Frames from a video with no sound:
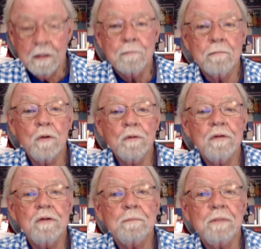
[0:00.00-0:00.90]

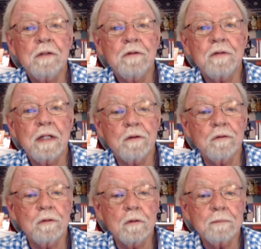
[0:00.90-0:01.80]
Moses picks that
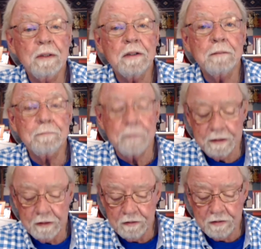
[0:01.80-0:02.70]
serpent up by
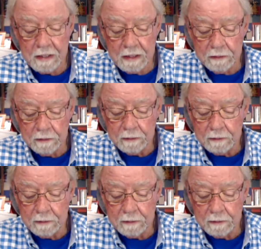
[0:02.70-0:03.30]
the tail,